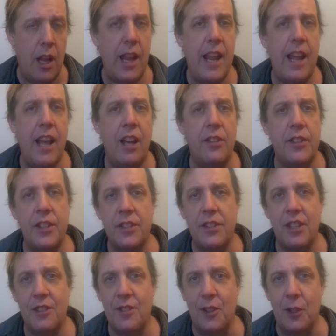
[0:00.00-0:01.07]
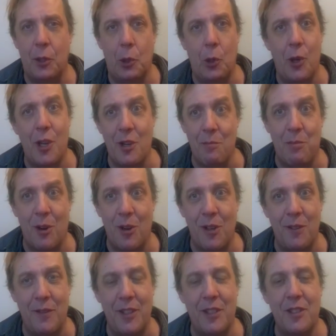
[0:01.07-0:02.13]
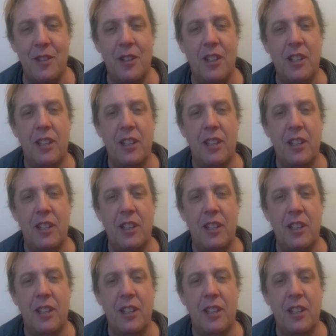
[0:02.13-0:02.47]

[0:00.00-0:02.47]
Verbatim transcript: and this is the lawyer part of it.